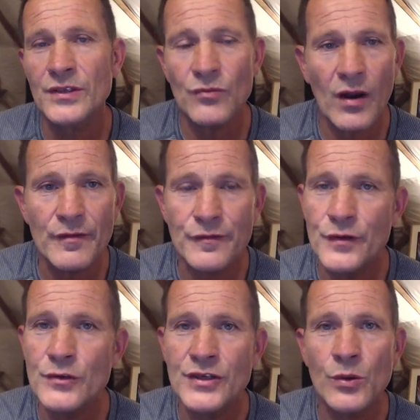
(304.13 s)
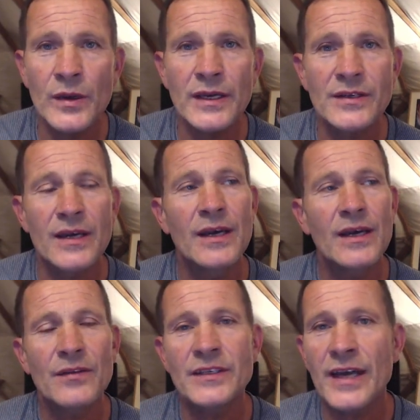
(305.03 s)
the right food to eat?
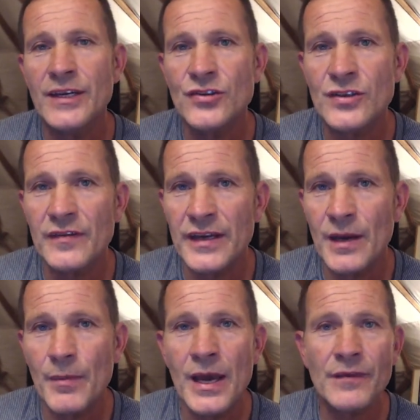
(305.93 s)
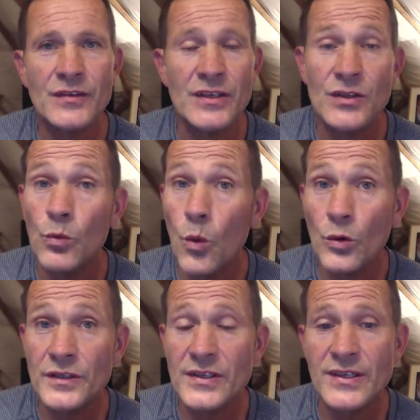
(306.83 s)
The dangers of EMFs. Is the
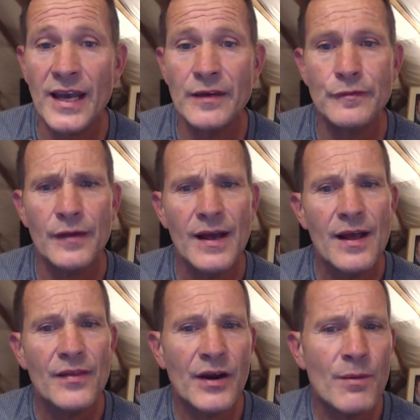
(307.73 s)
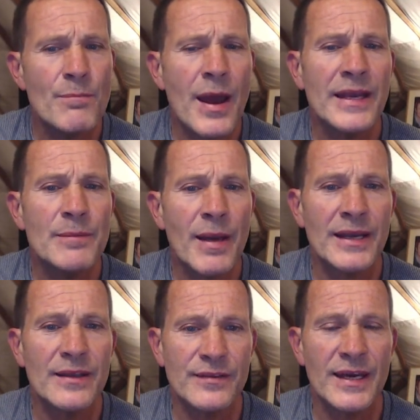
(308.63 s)
water safe? There are many,
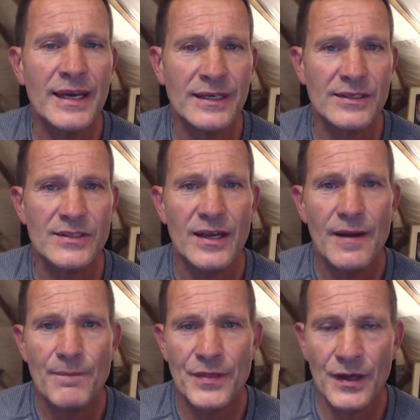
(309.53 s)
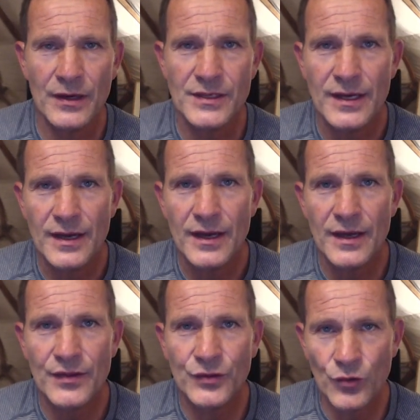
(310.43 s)
many things that
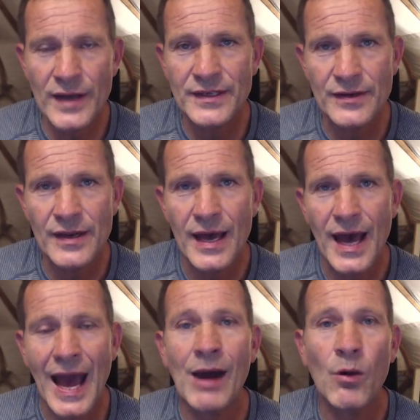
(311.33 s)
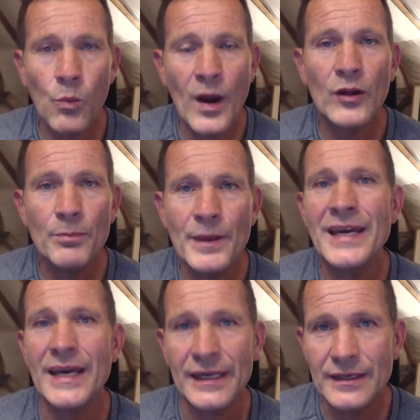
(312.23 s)
threaten our
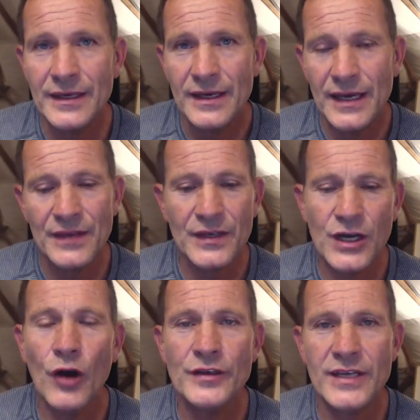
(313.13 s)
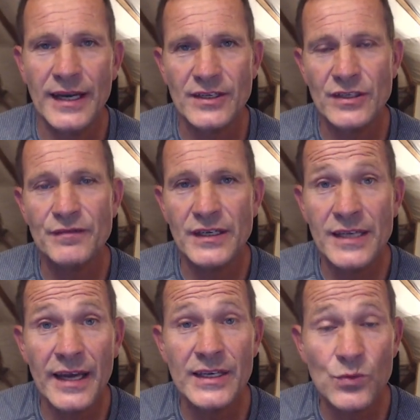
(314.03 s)
well-being in the context of
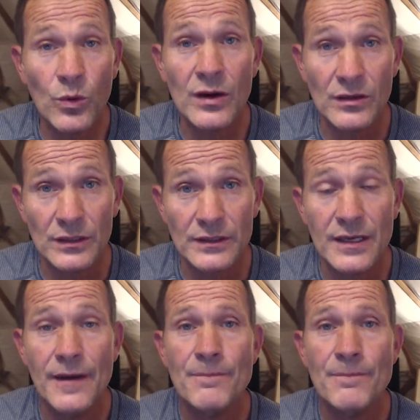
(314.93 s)
today's world